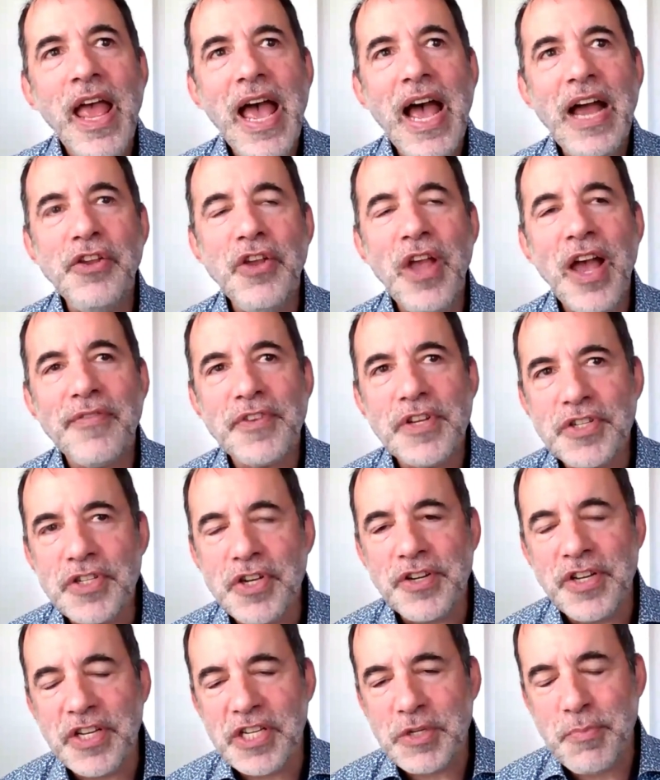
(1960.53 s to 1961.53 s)
and you have to
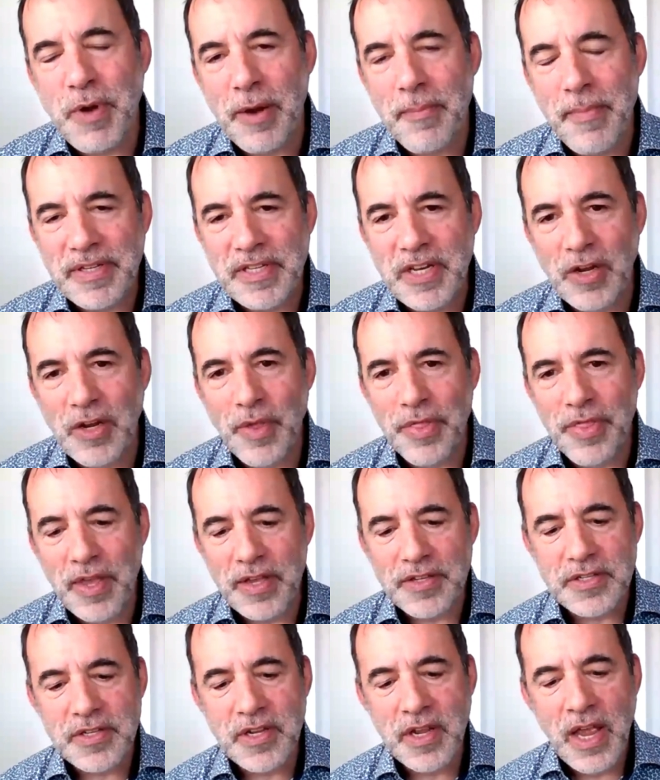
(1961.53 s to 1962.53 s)
start experimenting with
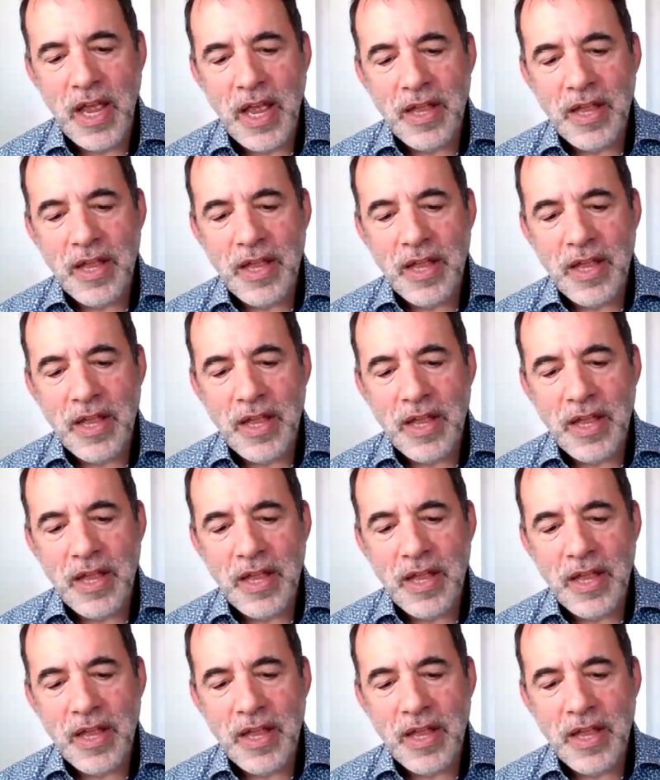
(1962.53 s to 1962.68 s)
this.